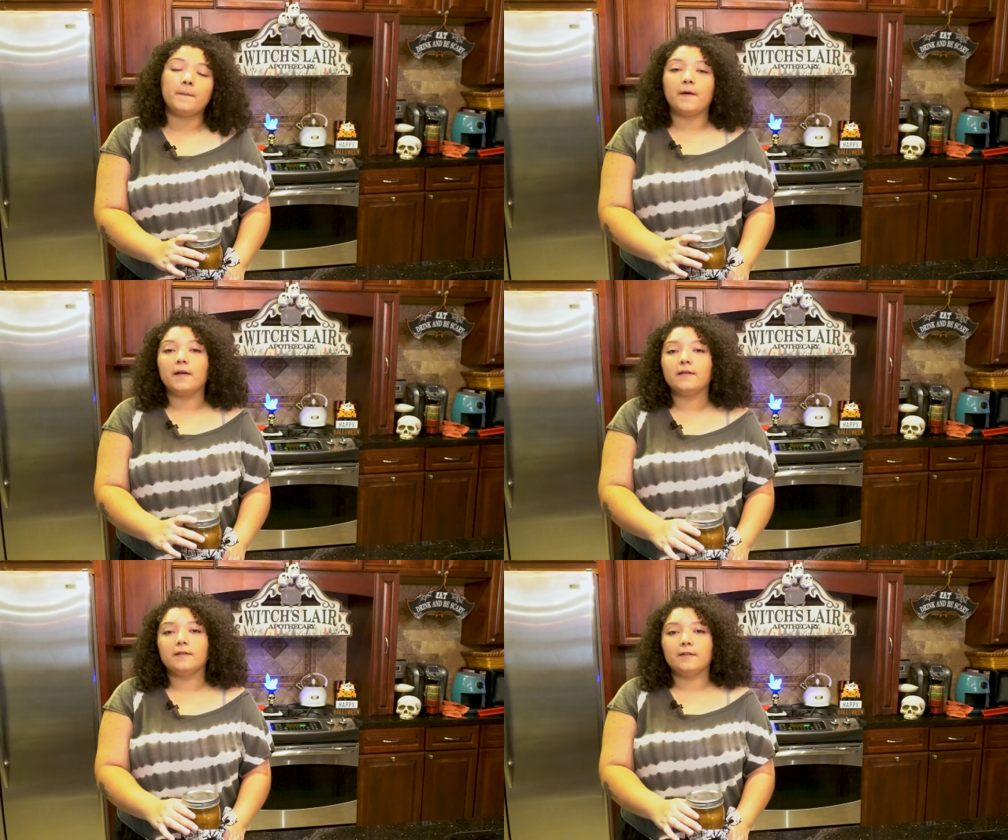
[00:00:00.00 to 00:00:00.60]

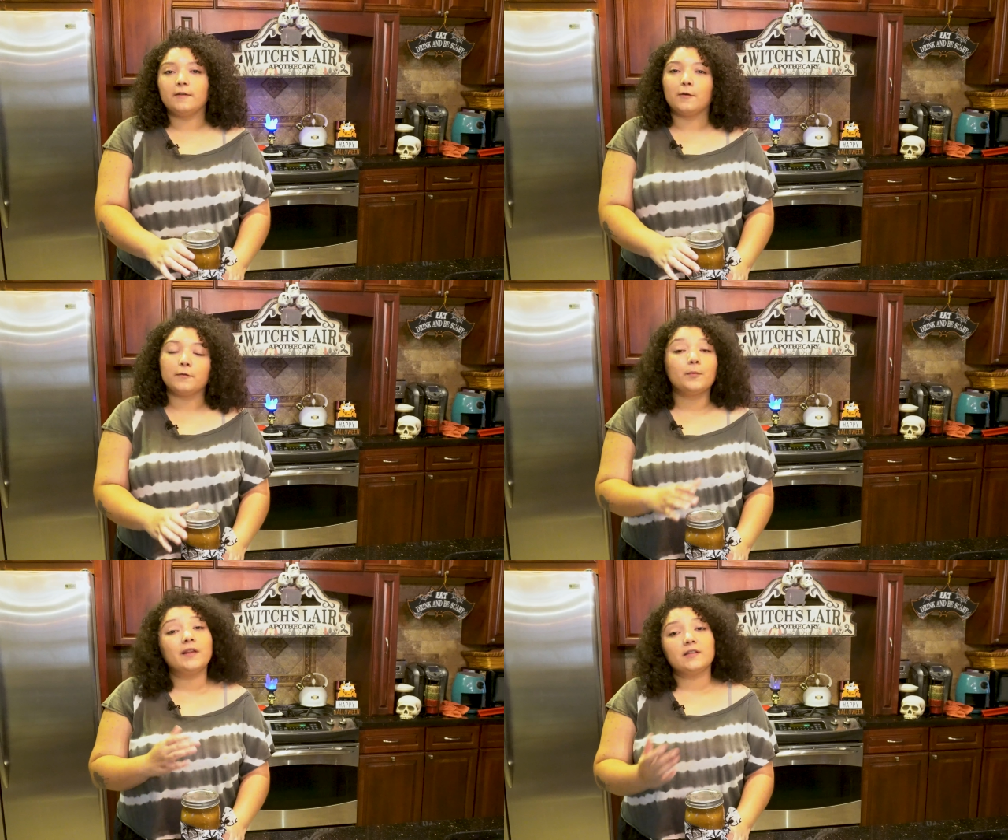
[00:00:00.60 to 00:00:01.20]
but you know, if
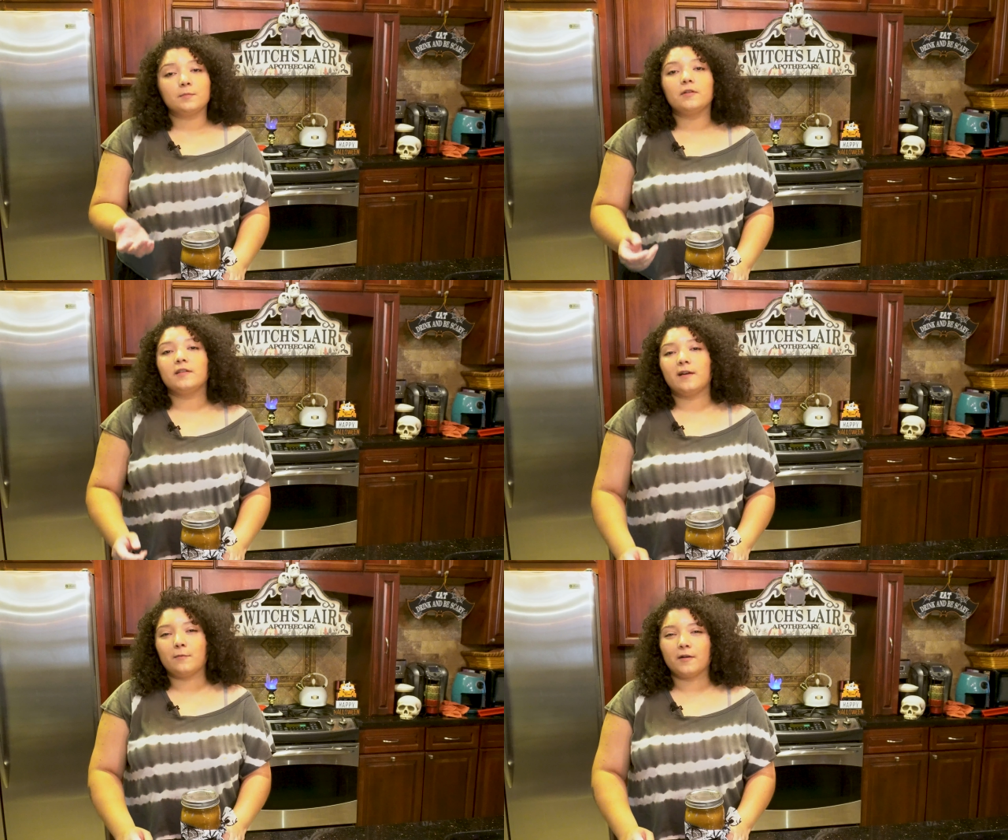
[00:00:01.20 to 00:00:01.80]
you're willing to put
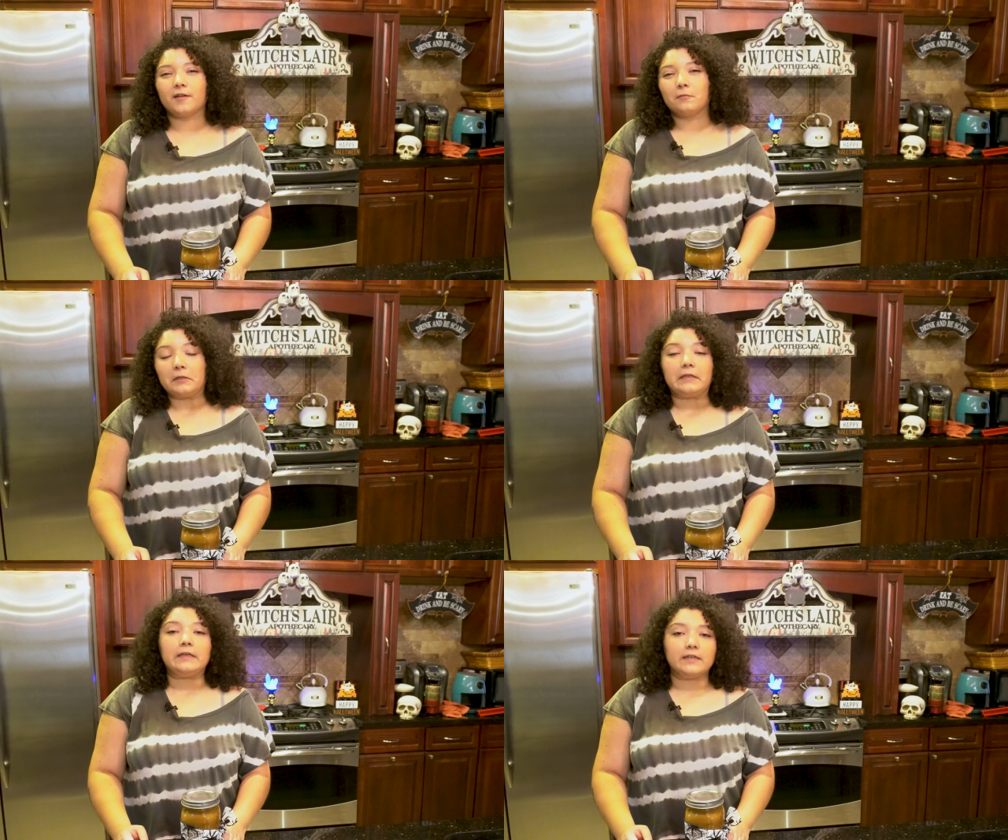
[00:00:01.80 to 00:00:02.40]
in that work, it
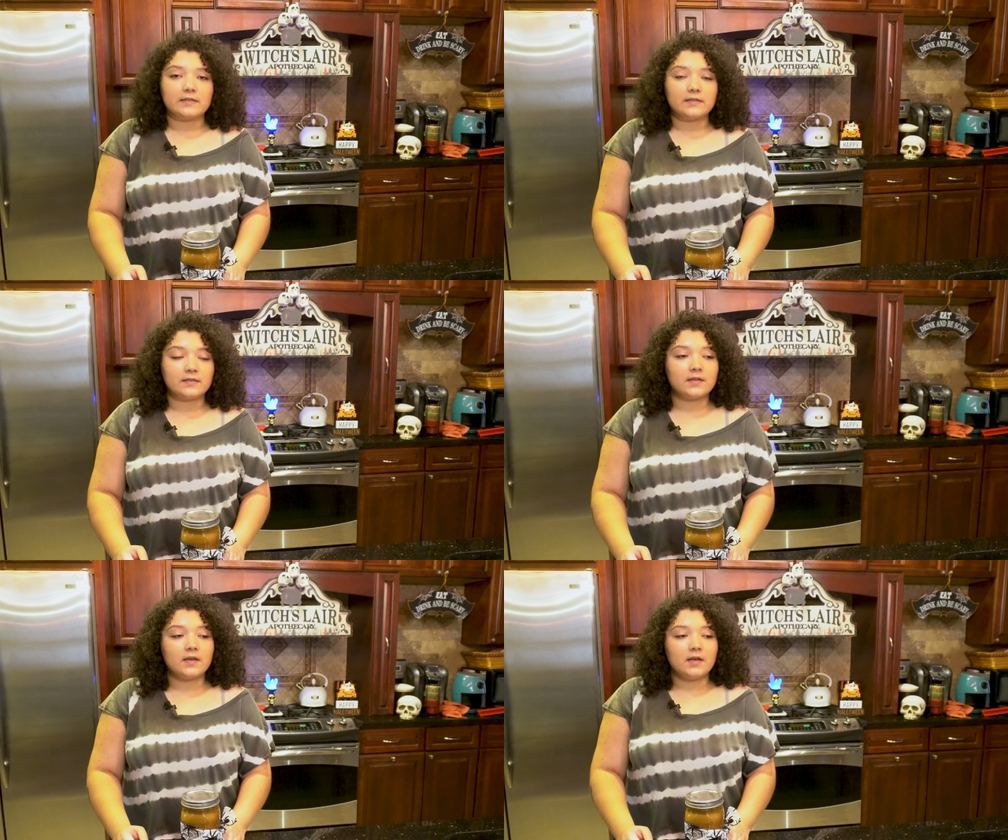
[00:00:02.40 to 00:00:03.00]
really
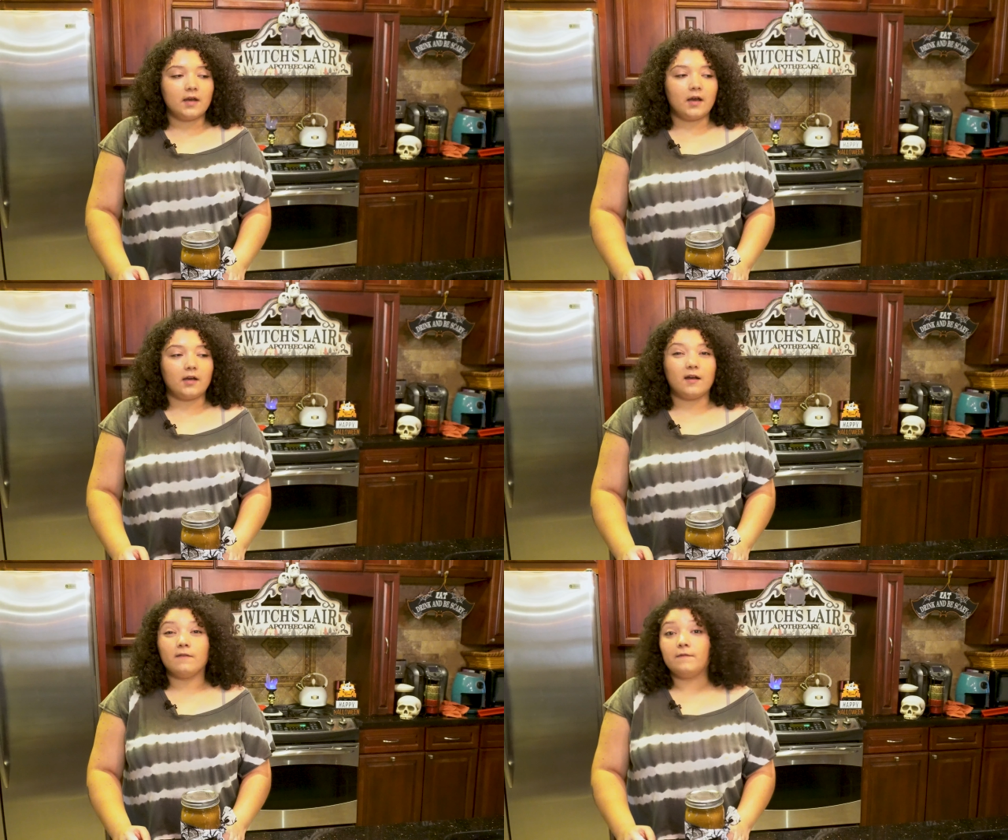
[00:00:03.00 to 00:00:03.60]
is
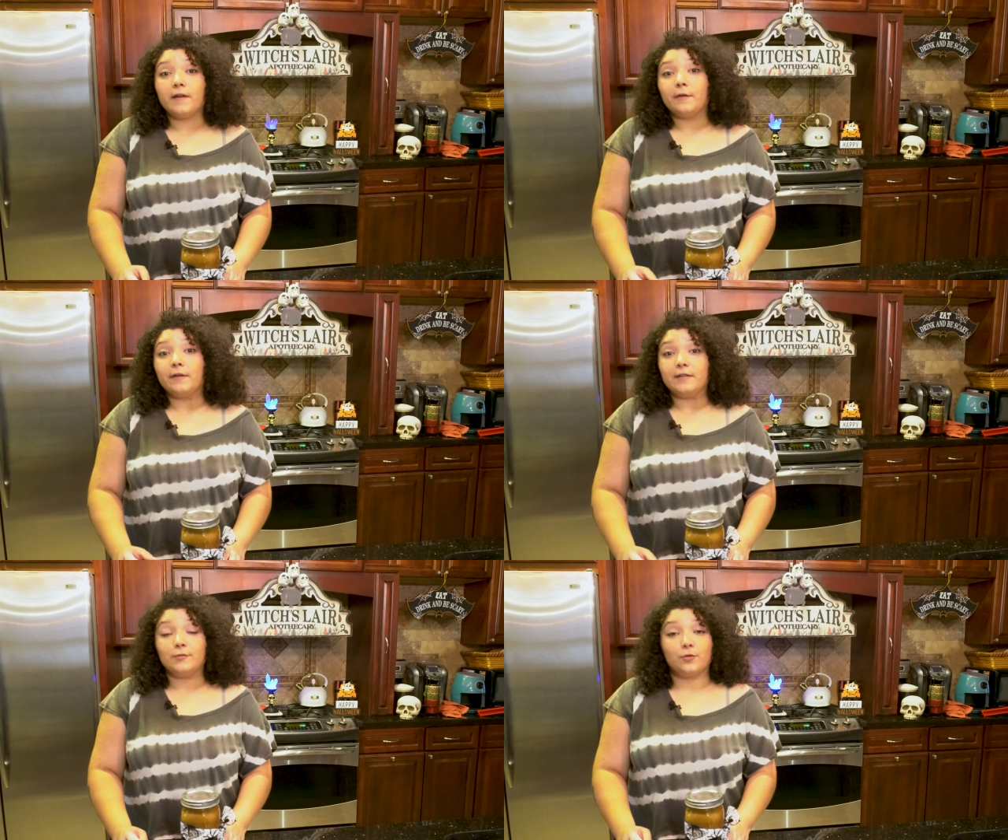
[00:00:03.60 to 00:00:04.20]
a
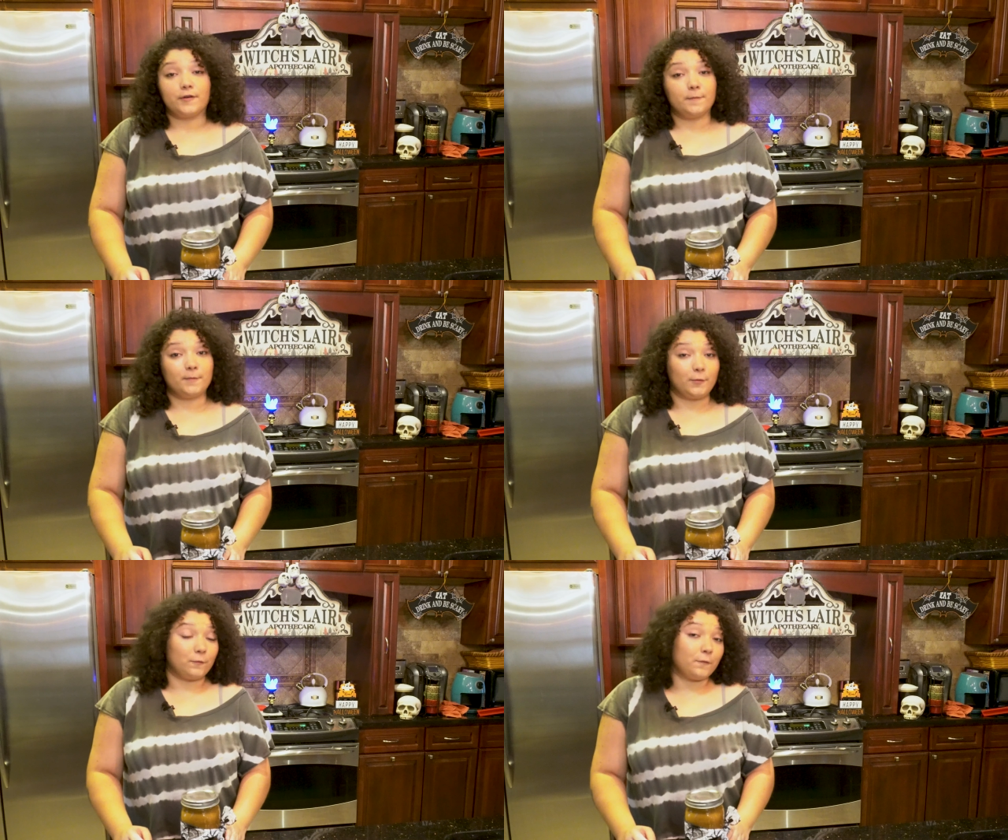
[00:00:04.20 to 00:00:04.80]
very
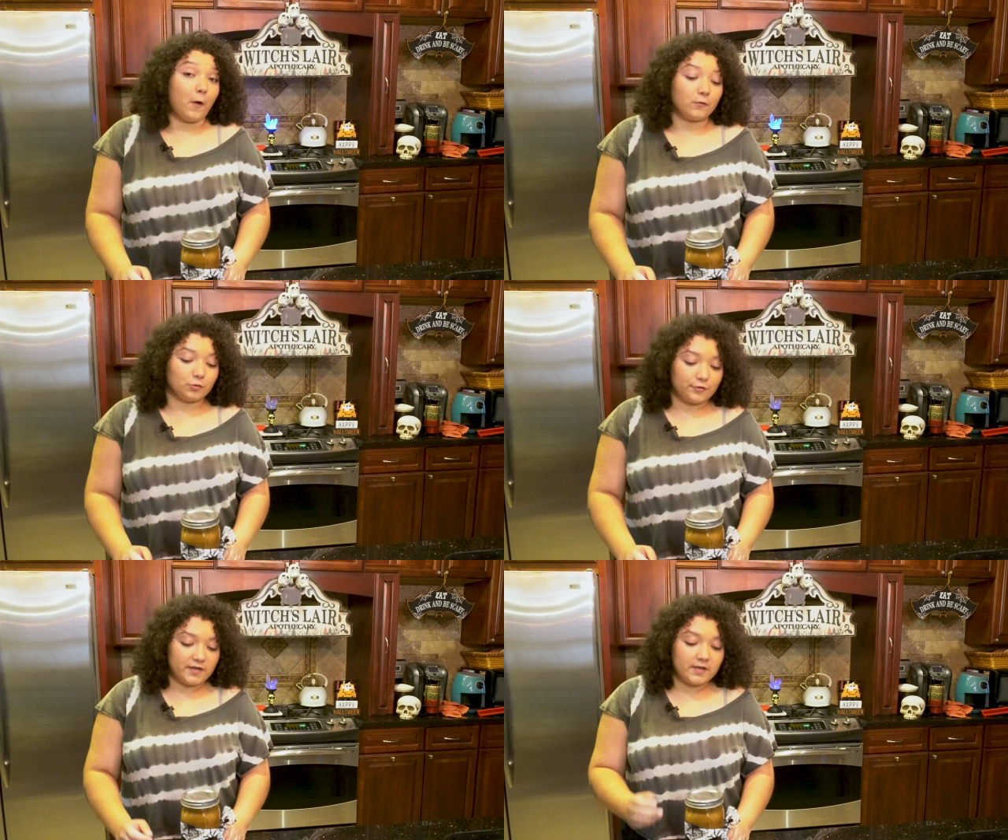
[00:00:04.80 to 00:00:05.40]
enjoyable fall
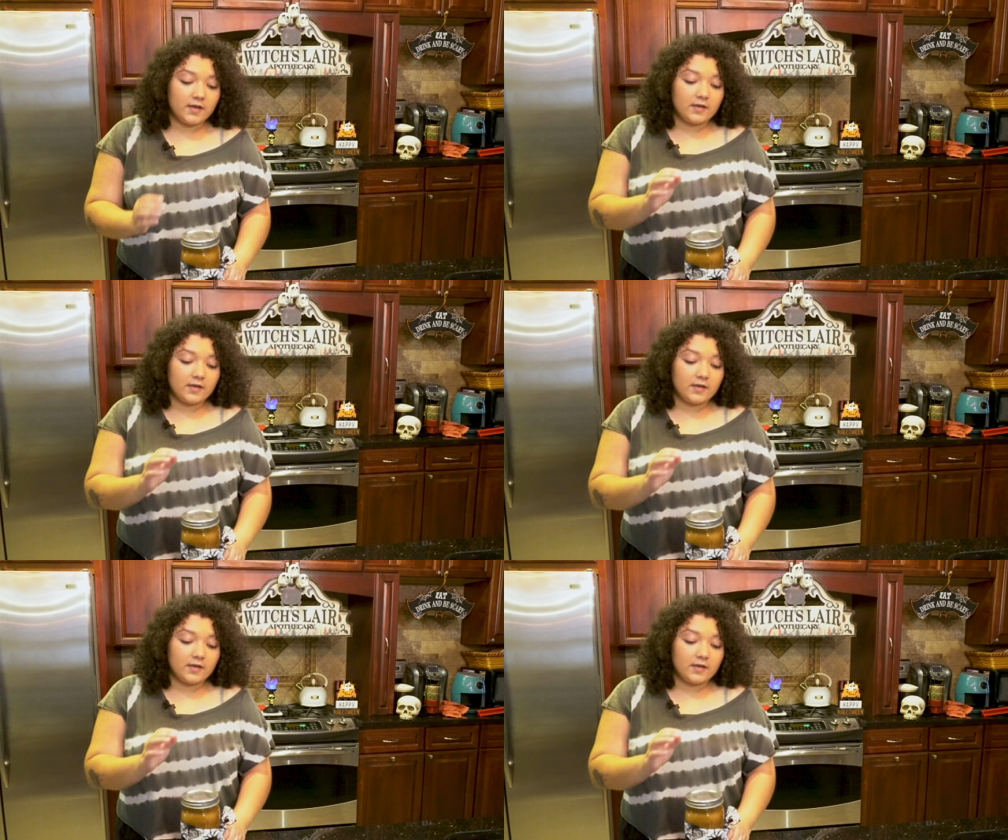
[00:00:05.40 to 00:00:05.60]
treat.